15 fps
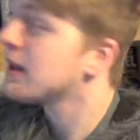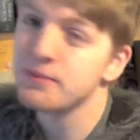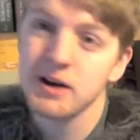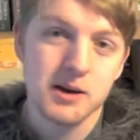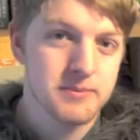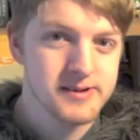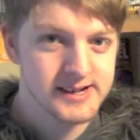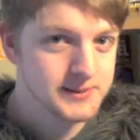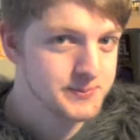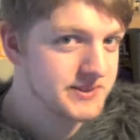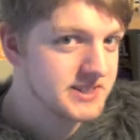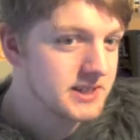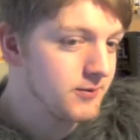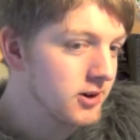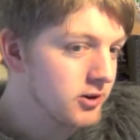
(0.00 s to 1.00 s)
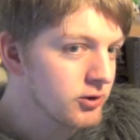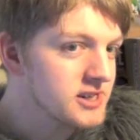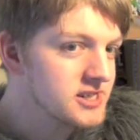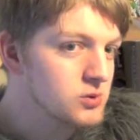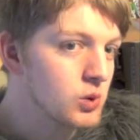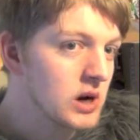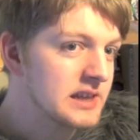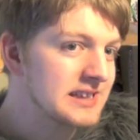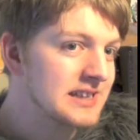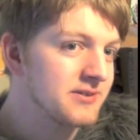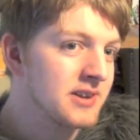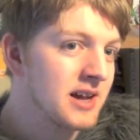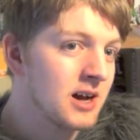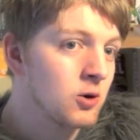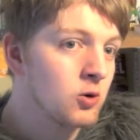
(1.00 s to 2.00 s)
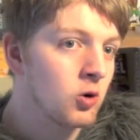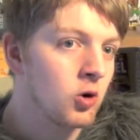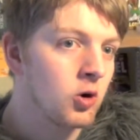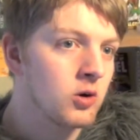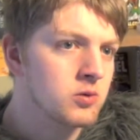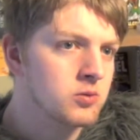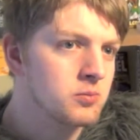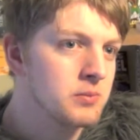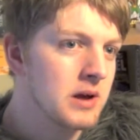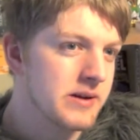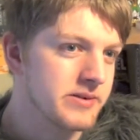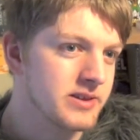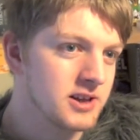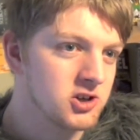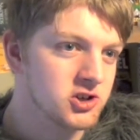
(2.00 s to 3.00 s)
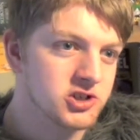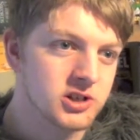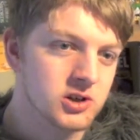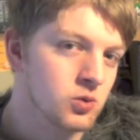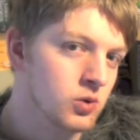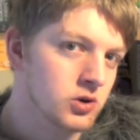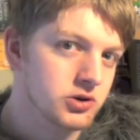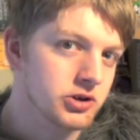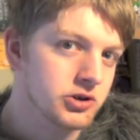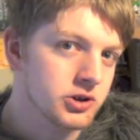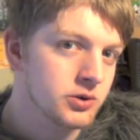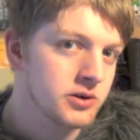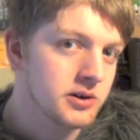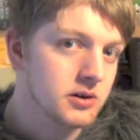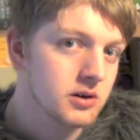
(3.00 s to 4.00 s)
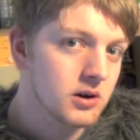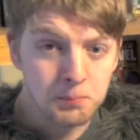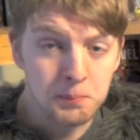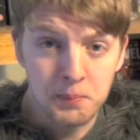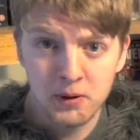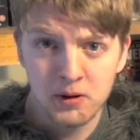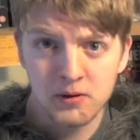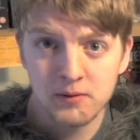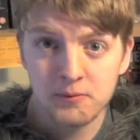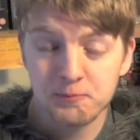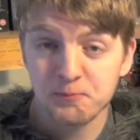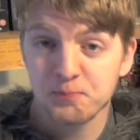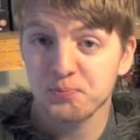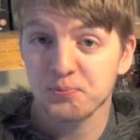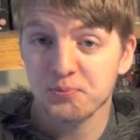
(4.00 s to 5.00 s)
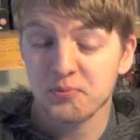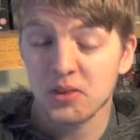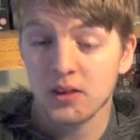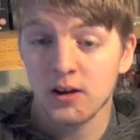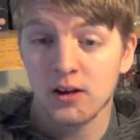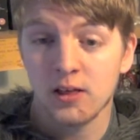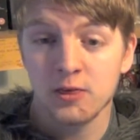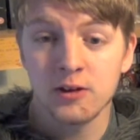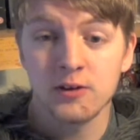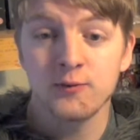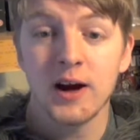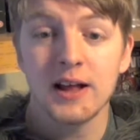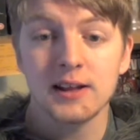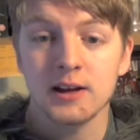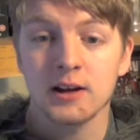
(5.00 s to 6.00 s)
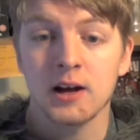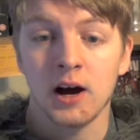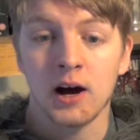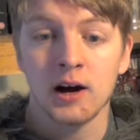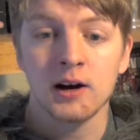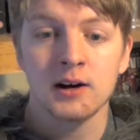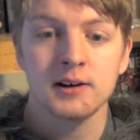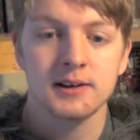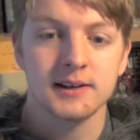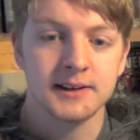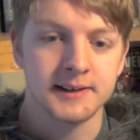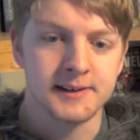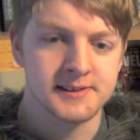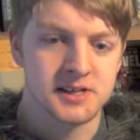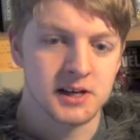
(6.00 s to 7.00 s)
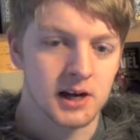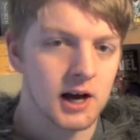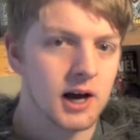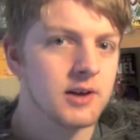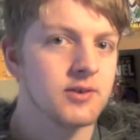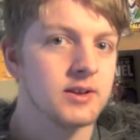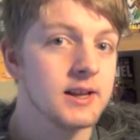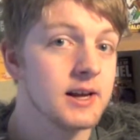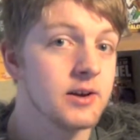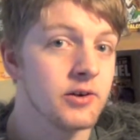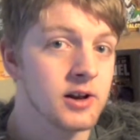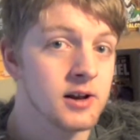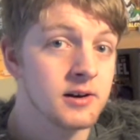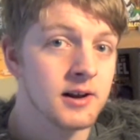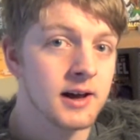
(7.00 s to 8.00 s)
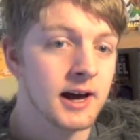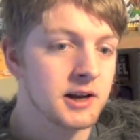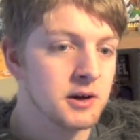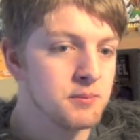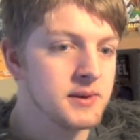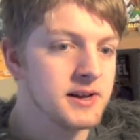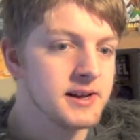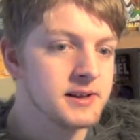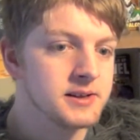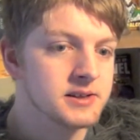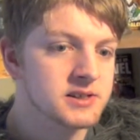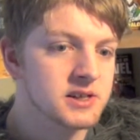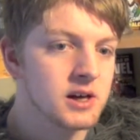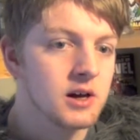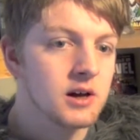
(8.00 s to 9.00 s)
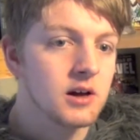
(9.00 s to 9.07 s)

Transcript: There might be a specific reason why they left that out, or maybe they just didn't want to do it, but the Valonqar is High Valyrian and it means